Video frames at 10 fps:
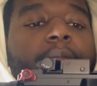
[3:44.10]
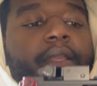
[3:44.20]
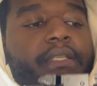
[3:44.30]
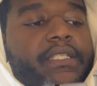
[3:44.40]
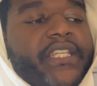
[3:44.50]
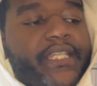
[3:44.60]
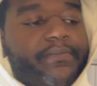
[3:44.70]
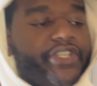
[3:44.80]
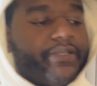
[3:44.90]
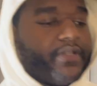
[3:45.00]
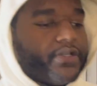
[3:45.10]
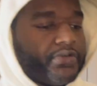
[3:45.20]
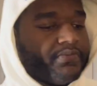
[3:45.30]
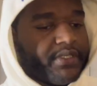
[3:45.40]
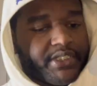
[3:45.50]
ain't a cheap, cheap lower,
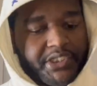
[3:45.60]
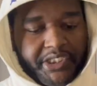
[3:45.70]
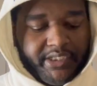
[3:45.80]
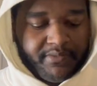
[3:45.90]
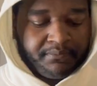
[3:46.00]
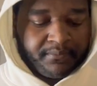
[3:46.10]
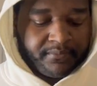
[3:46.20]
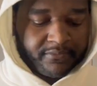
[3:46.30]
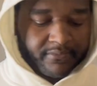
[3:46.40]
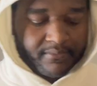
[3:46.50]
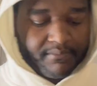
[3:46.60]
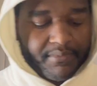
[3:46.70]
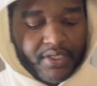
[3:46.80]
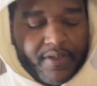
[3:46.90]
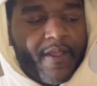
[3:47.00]
but it's cheap.
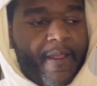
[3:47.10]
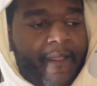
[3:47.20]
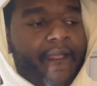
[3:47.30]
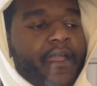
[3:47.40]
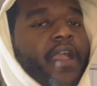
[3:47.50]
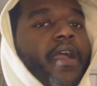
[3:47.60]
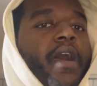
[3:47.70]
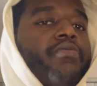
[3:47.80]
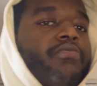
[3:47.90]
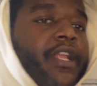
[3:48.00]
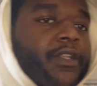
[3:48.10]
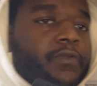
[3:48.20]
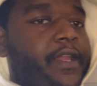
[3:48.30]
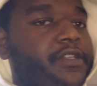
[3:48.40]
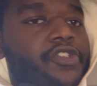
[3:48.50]
But I'm at the
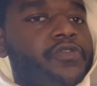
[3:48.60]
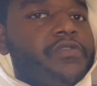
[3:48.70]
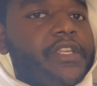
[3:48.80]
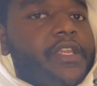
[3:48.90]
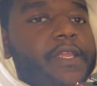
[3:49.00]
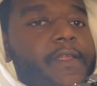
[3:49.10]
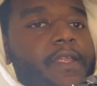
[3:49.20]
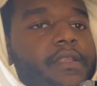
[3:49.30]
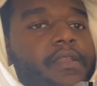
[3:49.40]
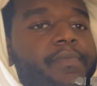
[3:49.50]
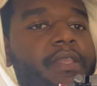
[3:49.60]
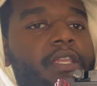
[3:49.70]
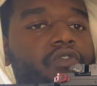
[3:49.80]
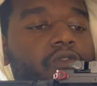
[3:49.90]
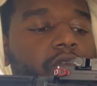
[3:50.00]
range shooting it. The
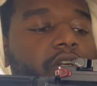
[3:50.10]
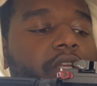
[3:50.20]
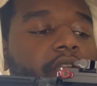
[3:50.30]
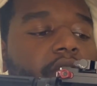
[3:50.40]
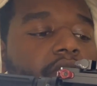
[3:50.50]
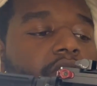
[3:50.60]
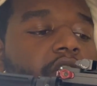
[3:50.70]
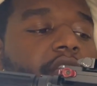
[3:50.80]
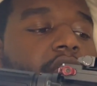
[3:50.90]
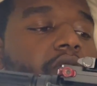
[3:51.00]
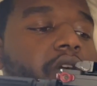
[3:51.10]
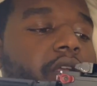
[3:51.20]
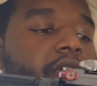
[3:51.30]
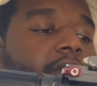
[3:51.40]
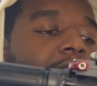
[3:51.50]
pins were walking out, walking out, walking
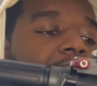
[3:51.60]
out.